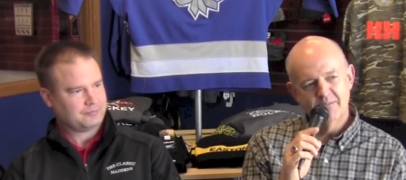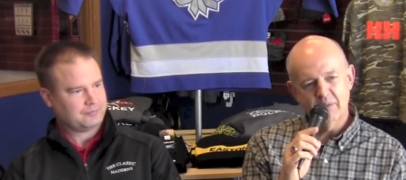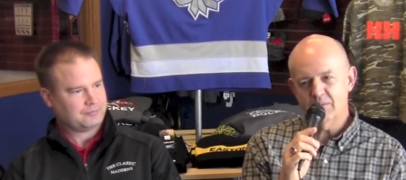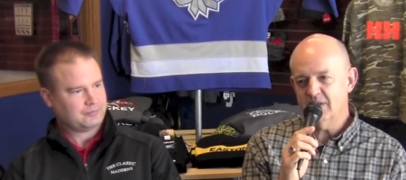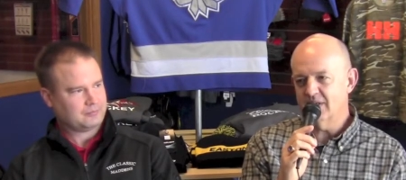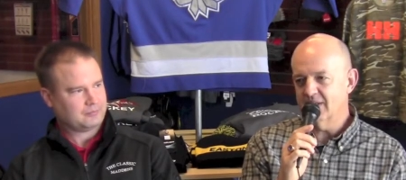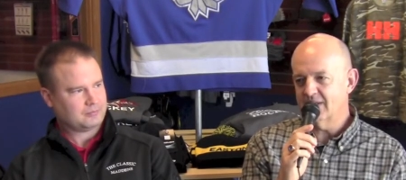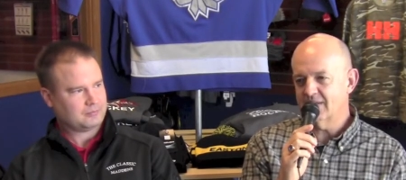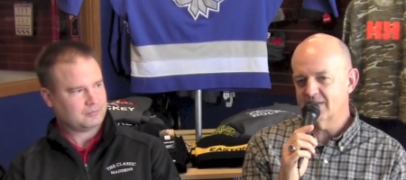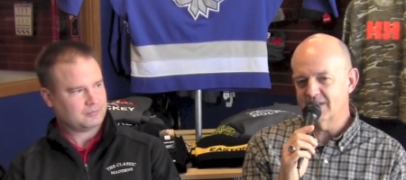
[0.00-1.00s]
Speaker 1: maybe a
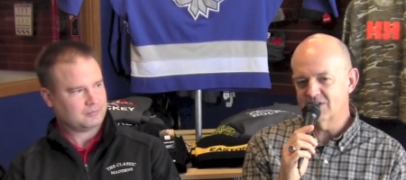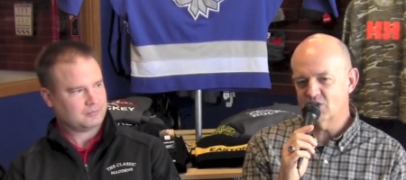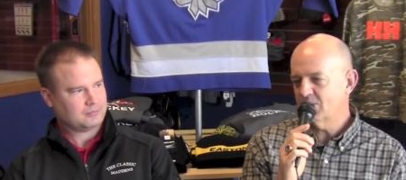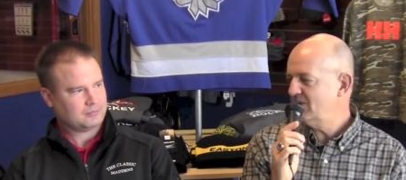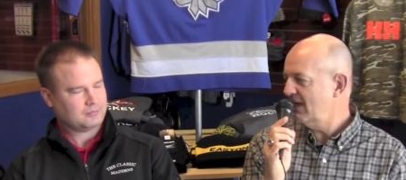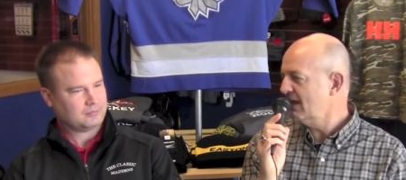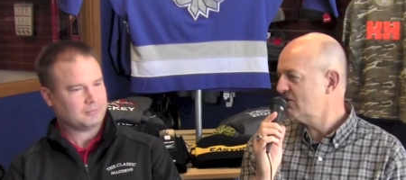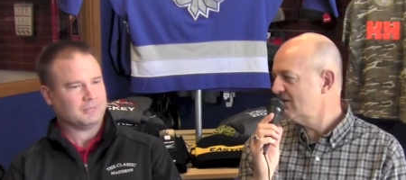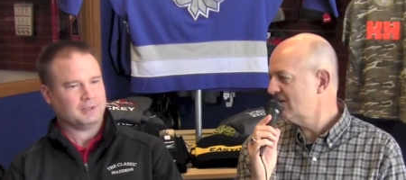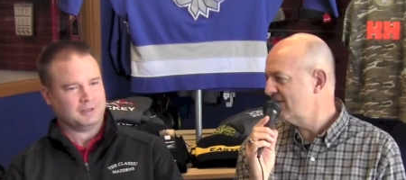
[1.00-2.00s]
little uh, Jeremy's
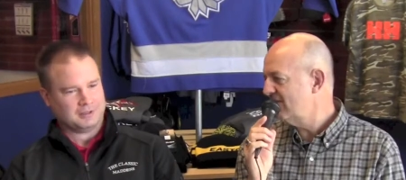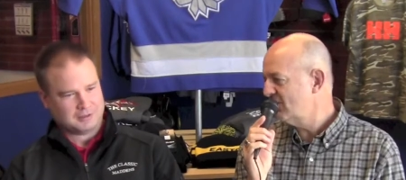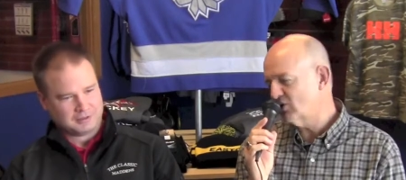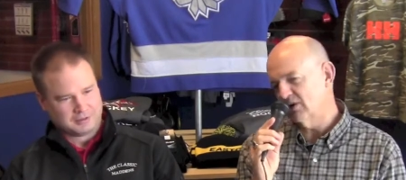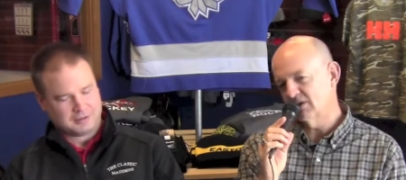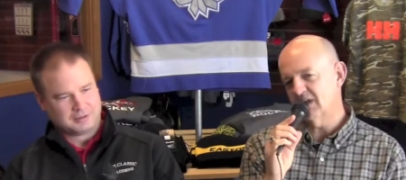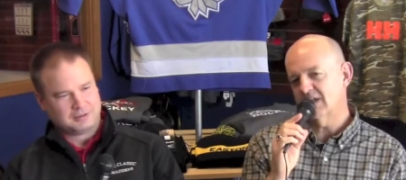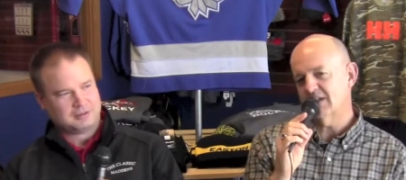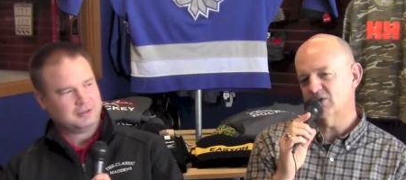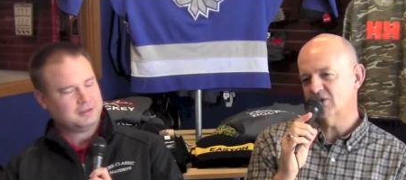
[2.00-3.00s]
excellent adventure at Saint
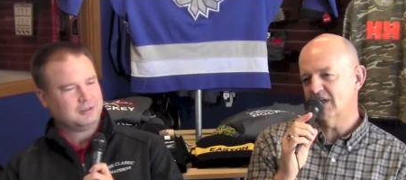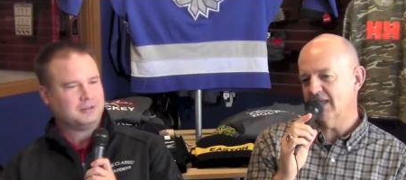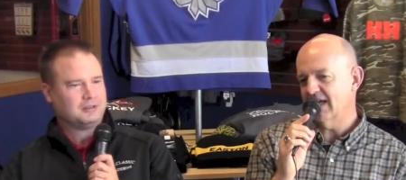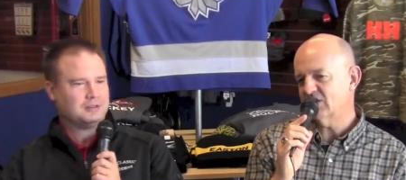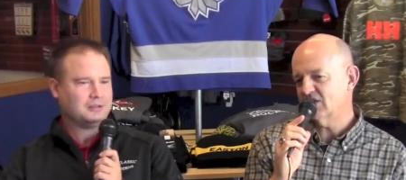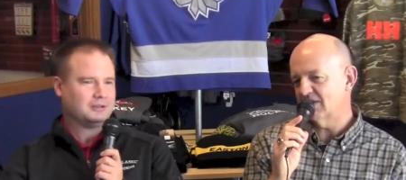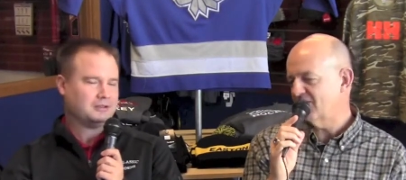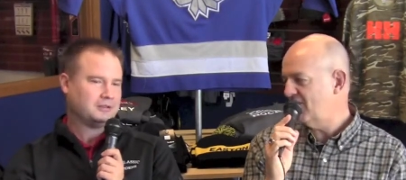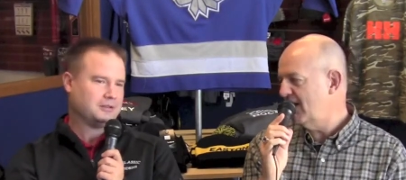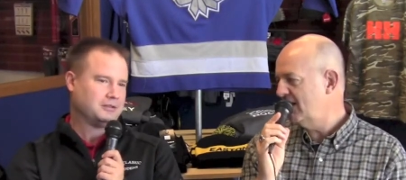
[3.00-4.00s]
Cloud State last uh,
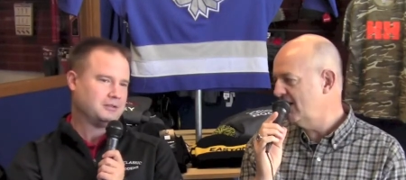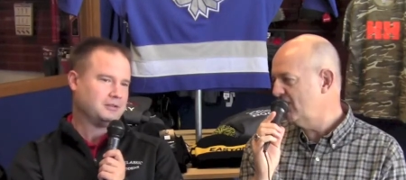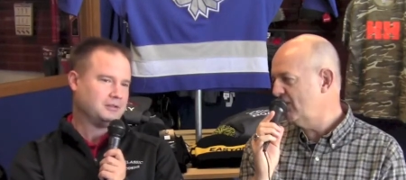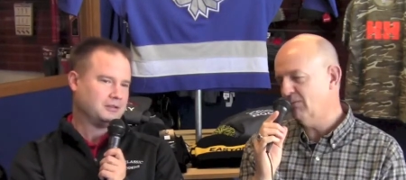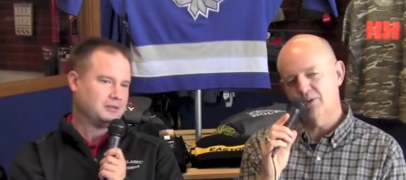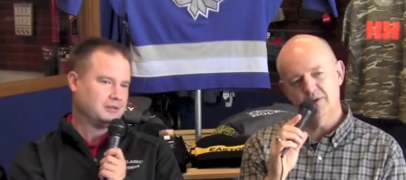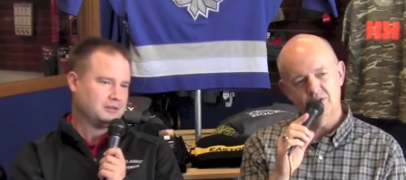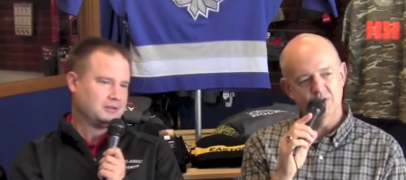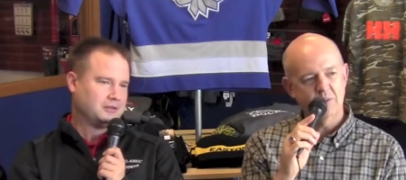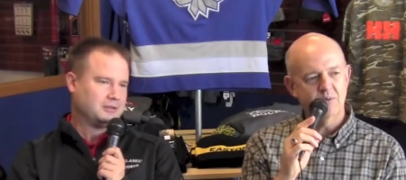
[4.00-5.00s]
Friday covering
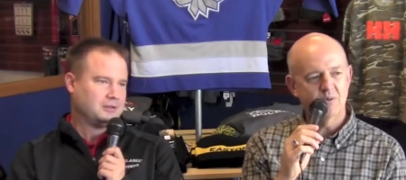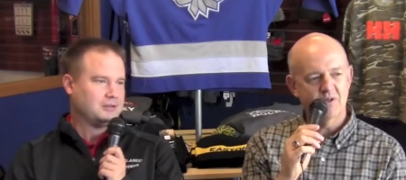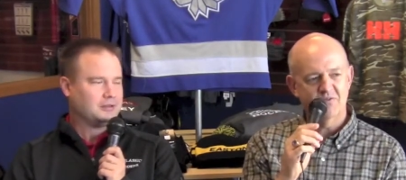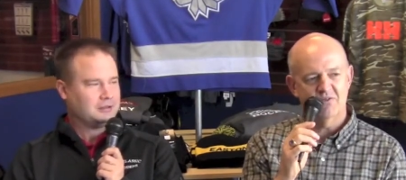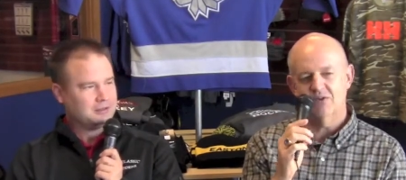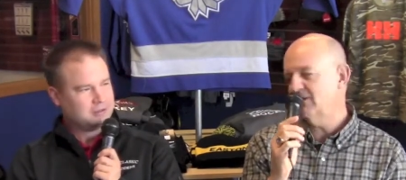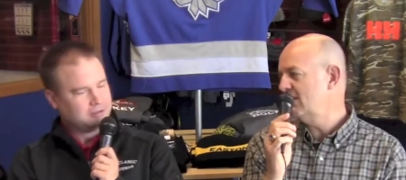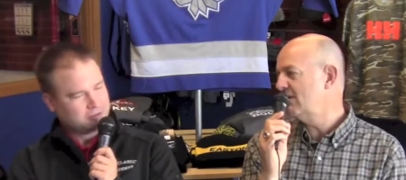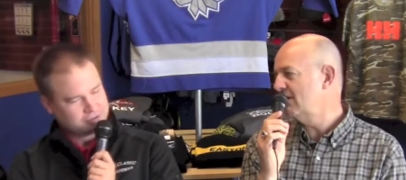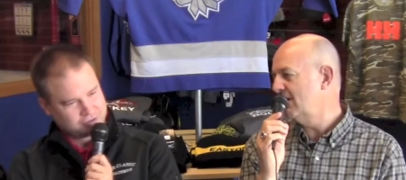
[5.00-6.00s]
Pierz. Maybe you want to fill
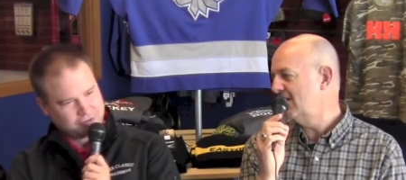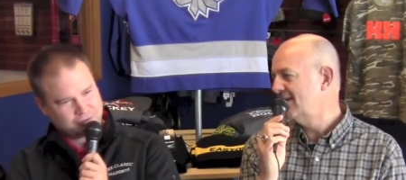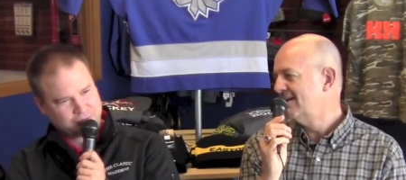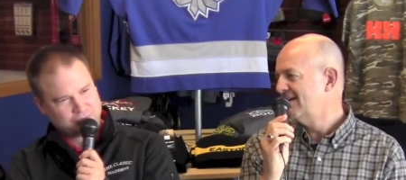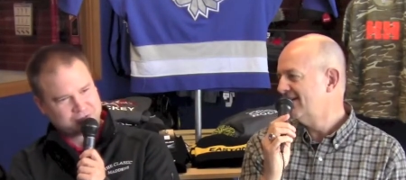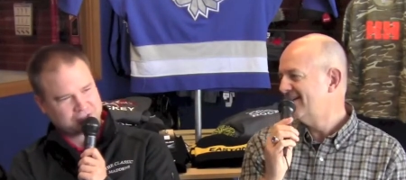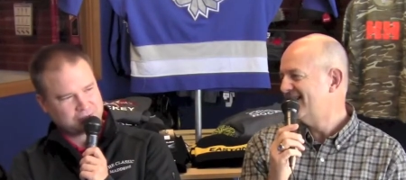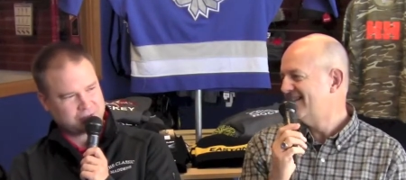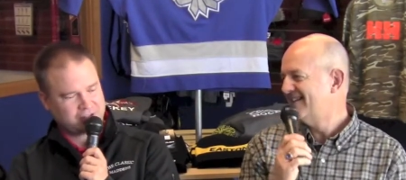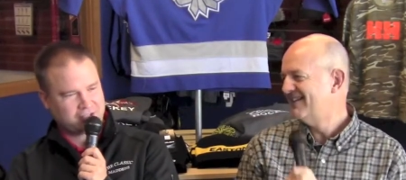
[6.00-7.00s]
in.
Speaker 2: Uh, sure, we'll start
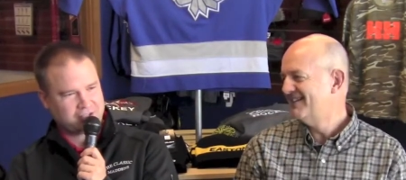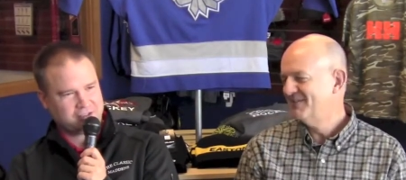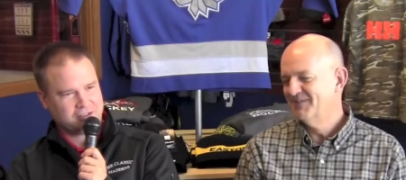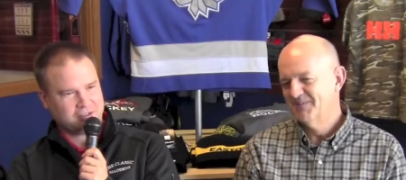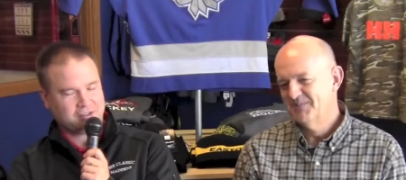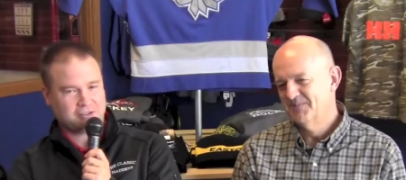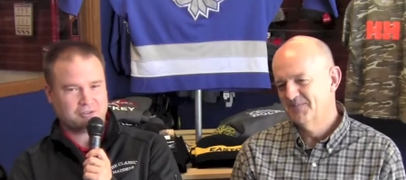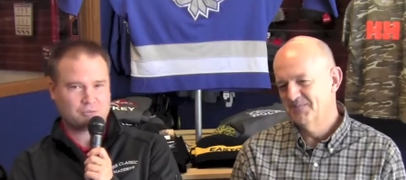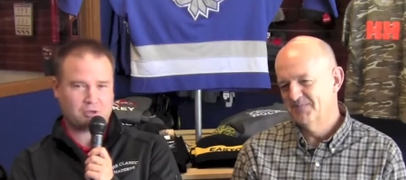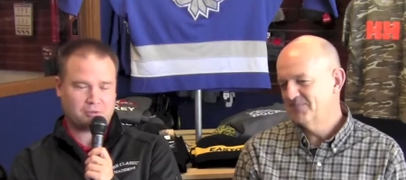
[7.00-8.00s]
with that. And uh,
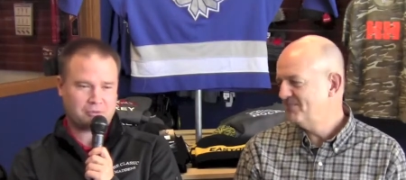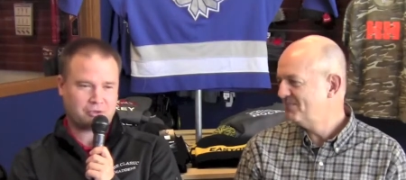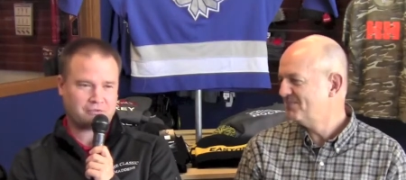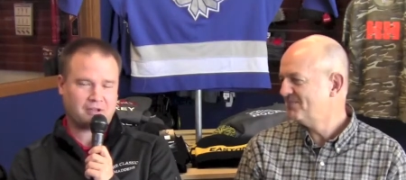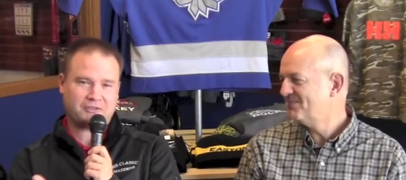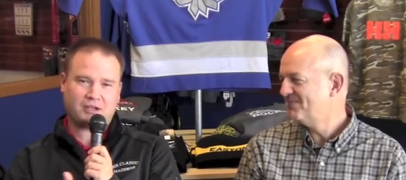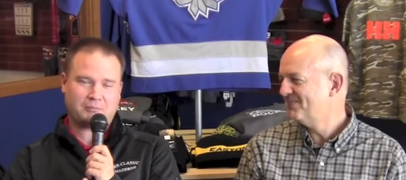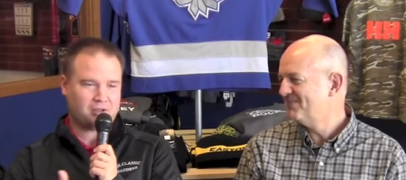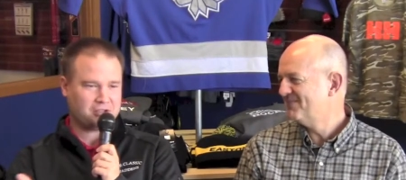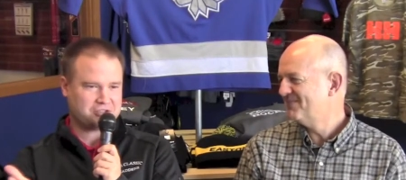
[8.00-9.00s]
to all the Pierz fans, I
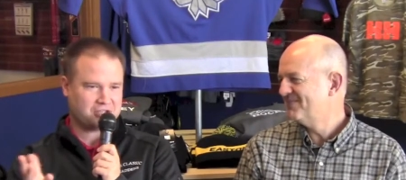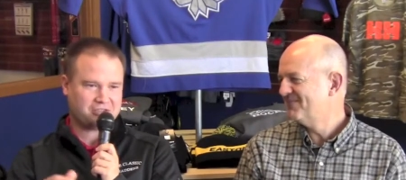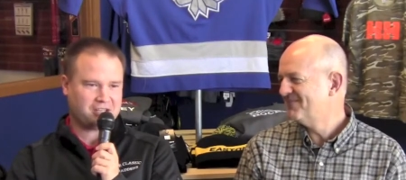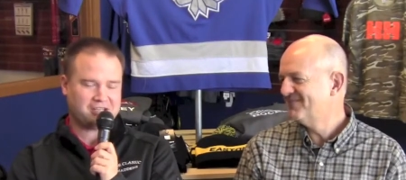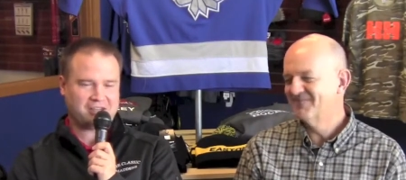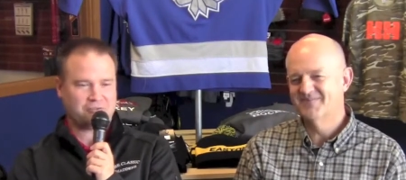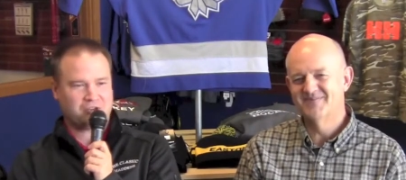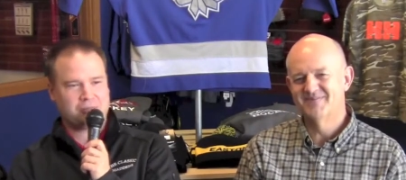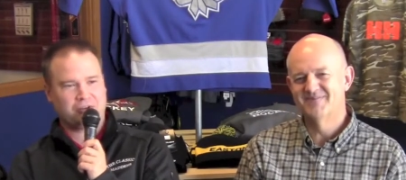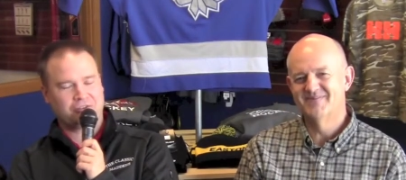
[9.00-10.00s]
apologize. I didn't even
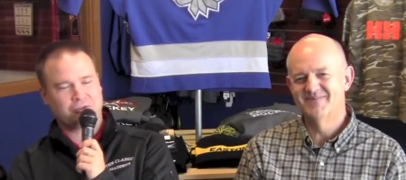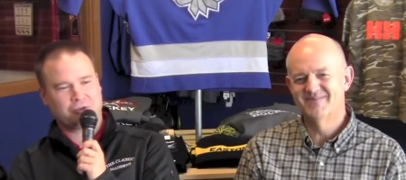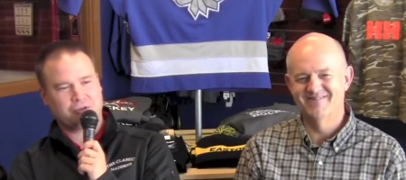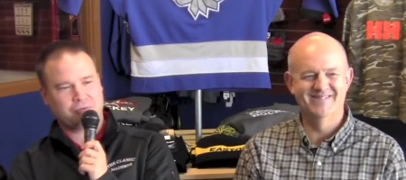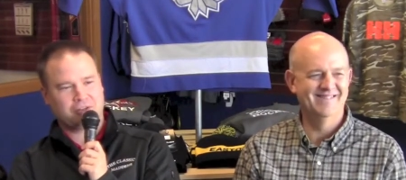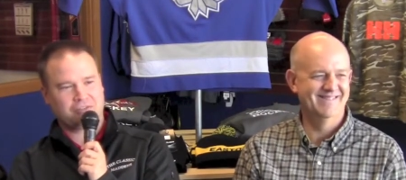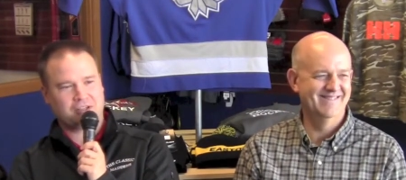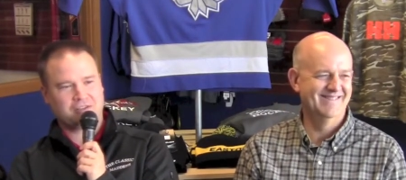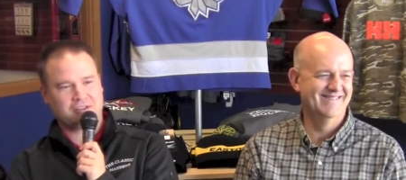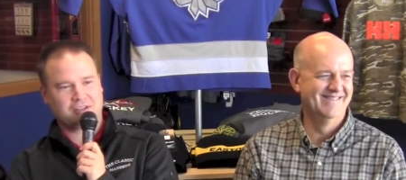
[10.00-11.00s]
read my story when I
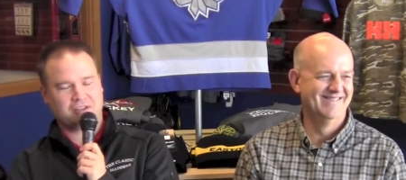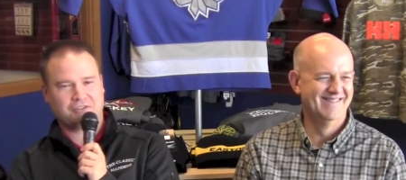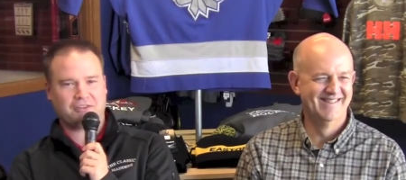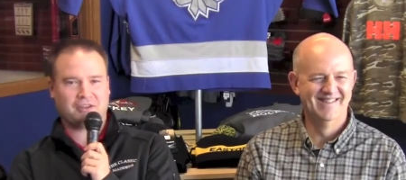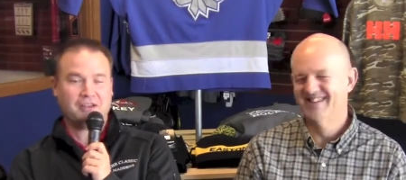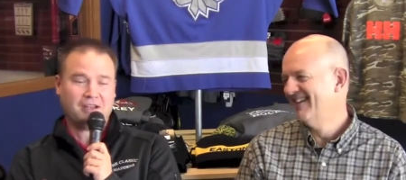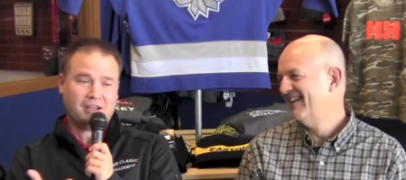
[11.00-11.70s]
sent it because uh,